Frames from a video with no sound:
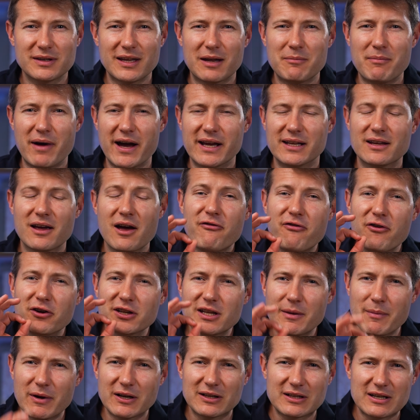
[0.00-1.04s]
that might
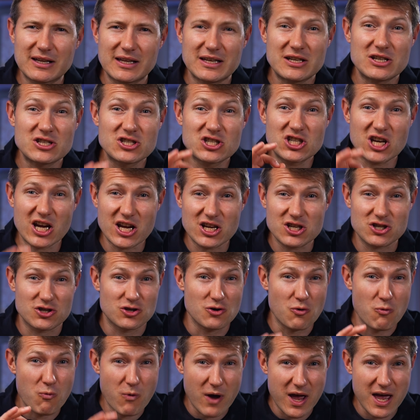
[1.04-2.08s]
fundamentally change
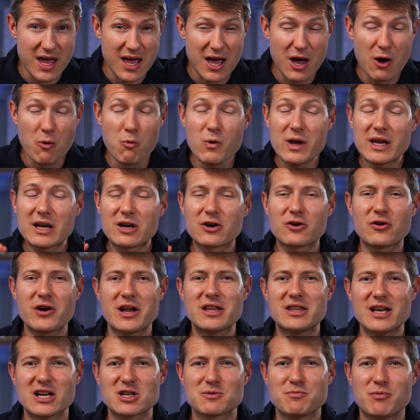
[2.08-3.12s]
the way we create
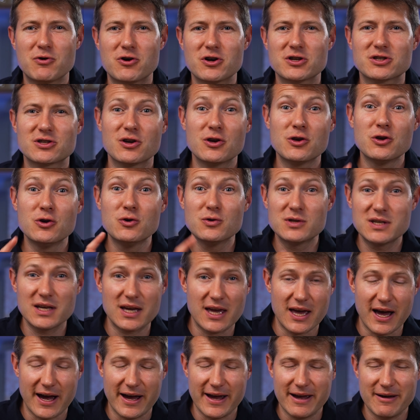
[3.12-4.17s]
dashboards using
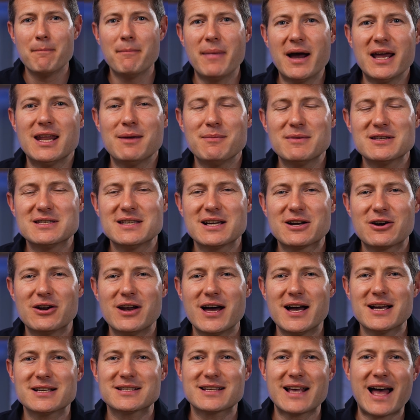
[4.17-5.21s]
AI. My name is
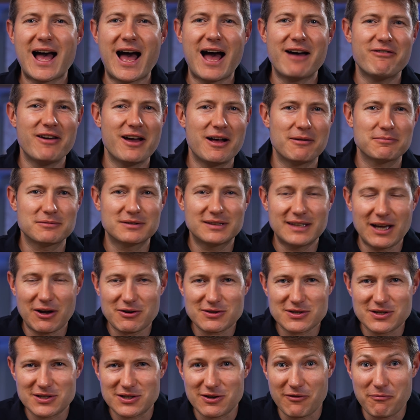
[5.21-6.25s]
Nicolas, I've helped
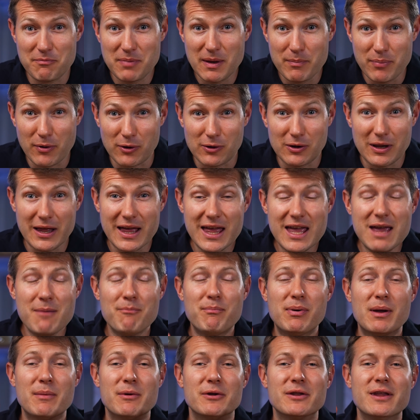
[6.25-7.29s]
thousands of people
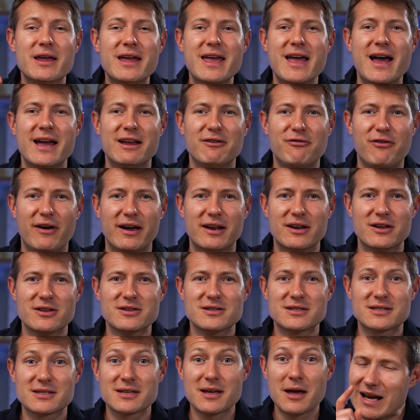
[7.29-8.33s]
implement AI in
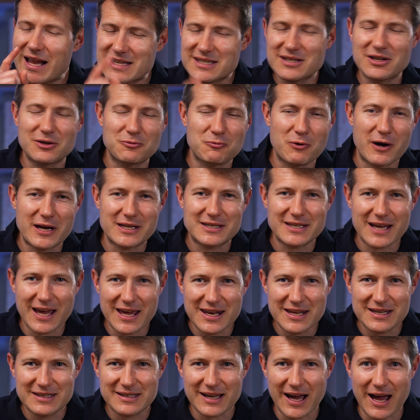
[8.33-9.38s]
finance. Let's not wait
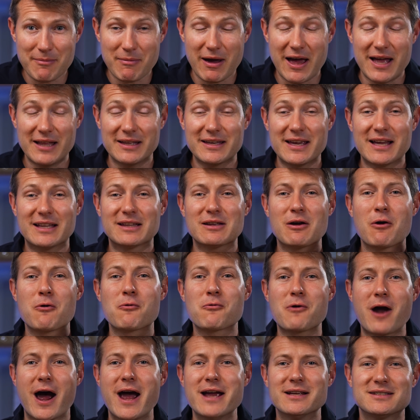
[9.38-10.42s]
any time and get
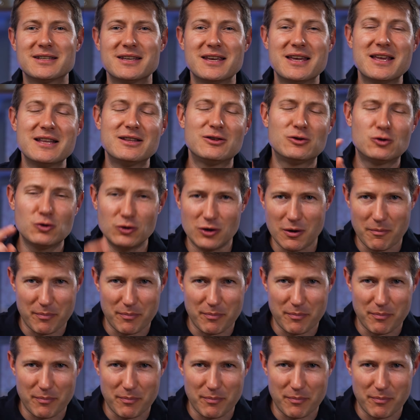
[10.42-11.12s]
right to the